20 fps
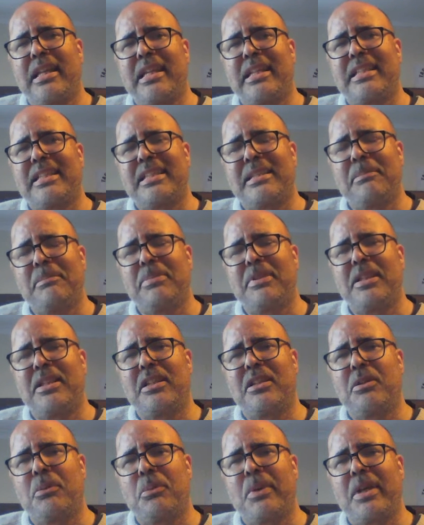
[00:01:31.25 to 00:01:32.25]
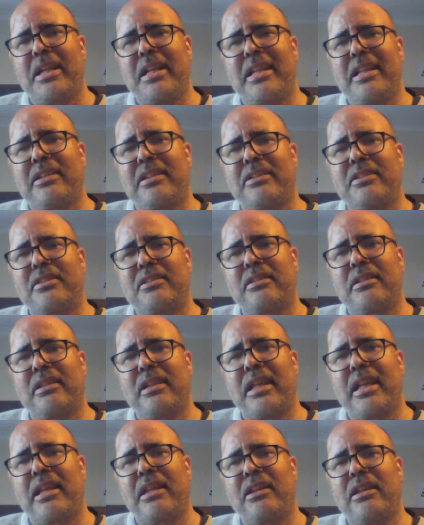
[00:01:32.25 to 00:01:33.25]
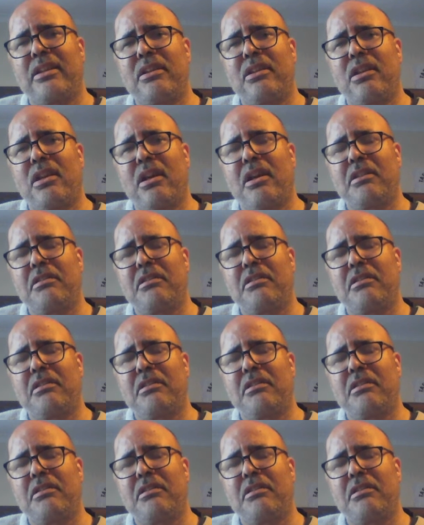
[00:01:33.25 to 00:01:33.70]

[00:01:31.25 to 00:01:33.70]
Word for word: It's simply the way it is, and